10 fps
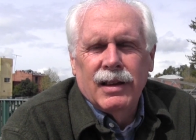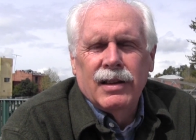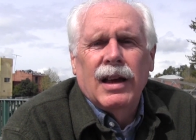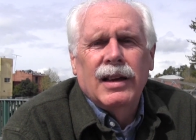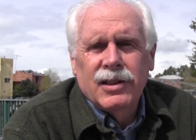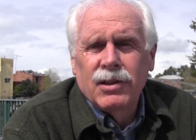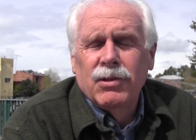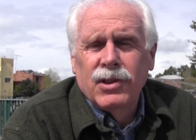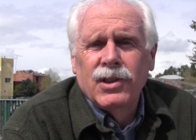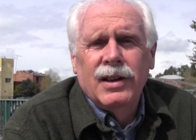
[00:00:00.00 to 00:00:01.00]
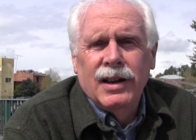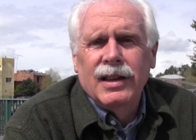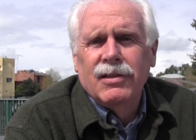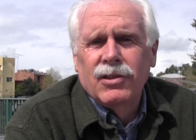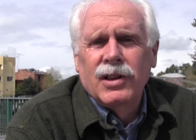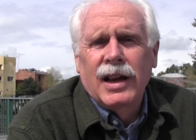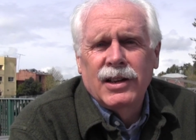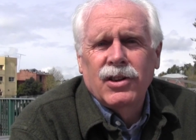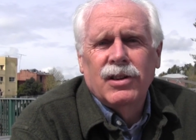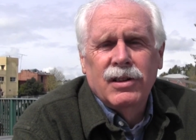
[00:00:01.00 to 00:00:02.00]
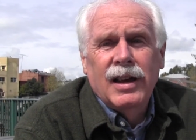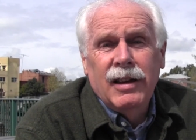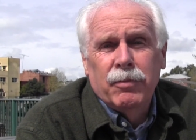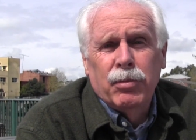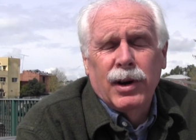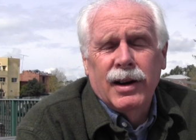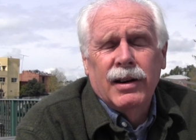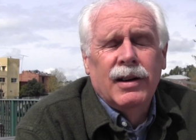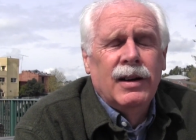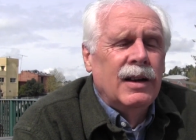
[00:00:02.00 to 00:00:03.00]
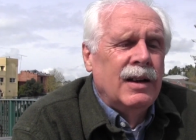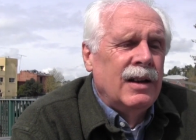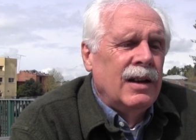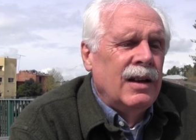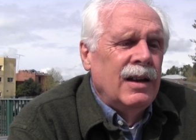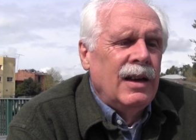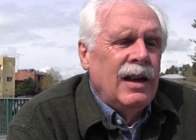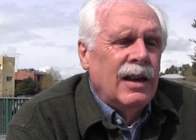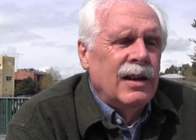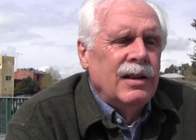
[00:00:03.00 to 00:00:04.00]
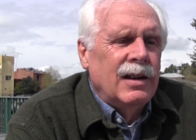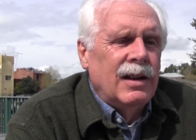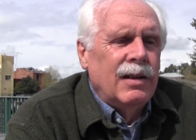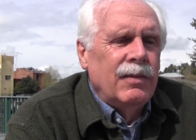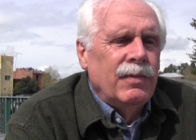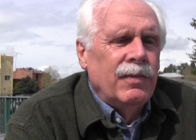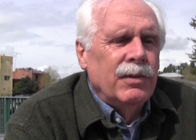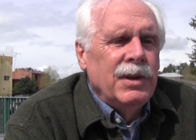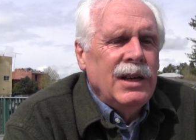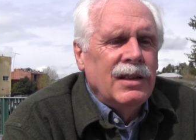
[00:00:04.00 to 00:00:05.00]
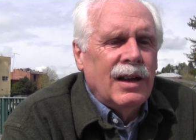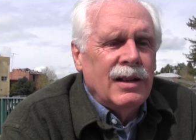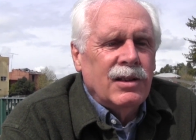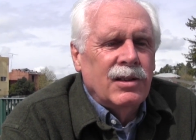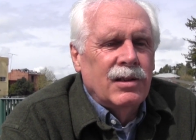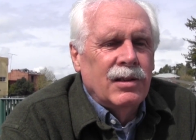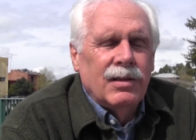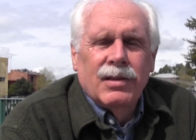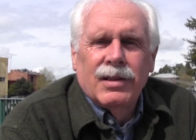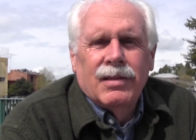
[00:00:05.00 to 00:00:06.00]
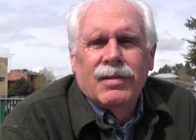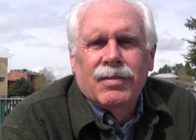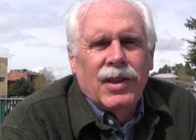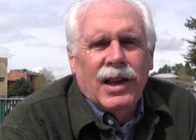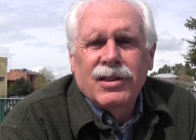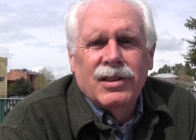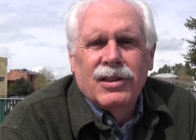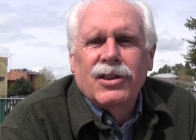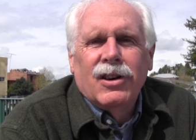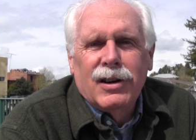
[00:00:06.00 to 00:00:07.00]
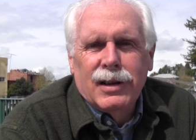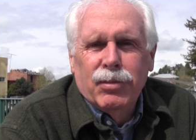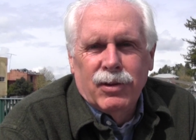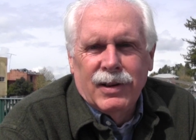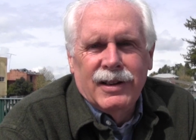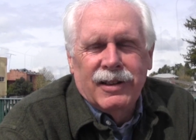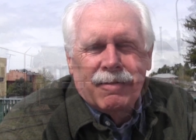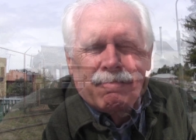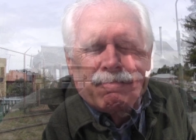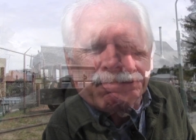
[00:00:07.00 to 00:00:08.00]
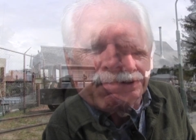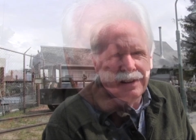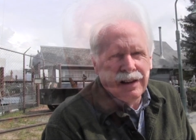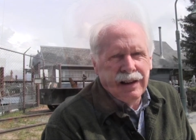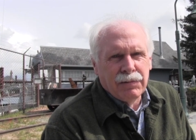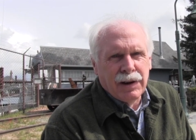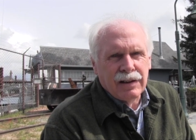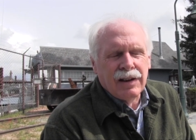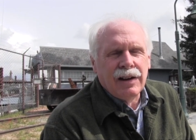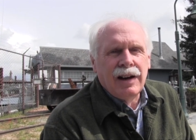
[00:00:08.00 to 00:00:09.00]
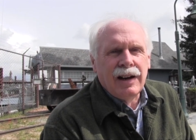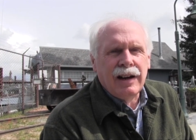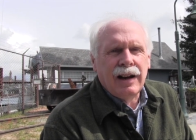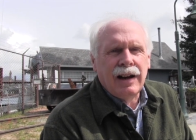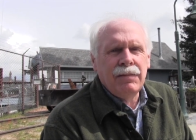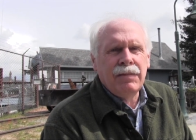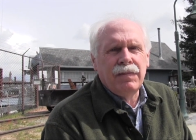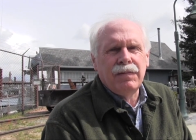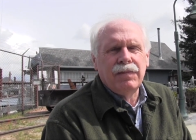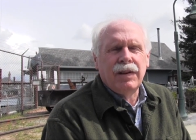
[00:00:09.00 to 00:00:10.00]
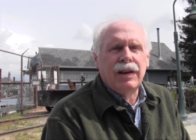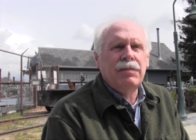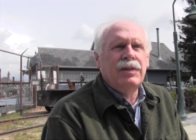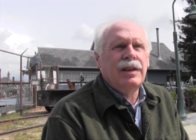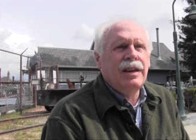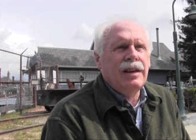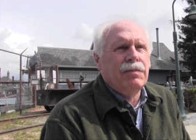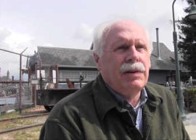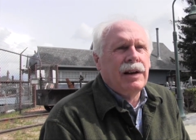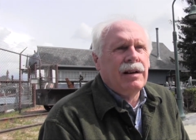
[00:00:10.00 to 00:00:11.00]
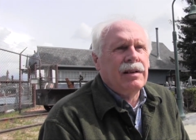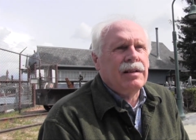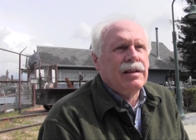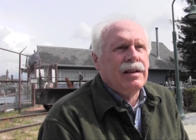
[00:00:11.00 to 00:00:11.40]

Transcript: Uh, I guess it was Sunday. There's a national day of prayer, and uh, for me, that's that's the starting point. When I think about God, I'm I'm thinking about